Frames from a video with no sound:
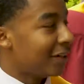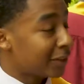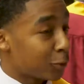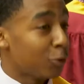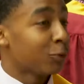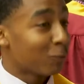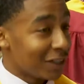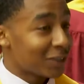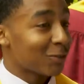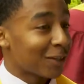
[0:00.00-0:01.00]
School is
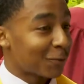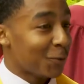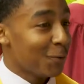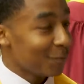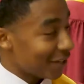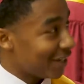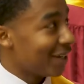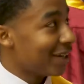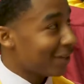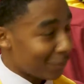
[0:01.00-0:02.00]
really stressful,
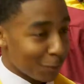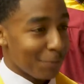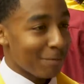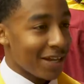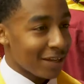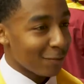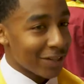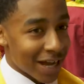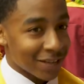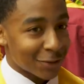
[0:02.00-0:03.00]
and we made it. We
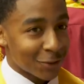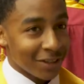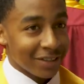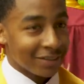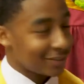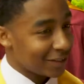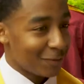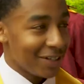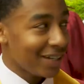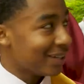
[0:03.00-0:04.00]
got through it, and we
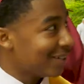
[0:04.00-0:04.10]
did it.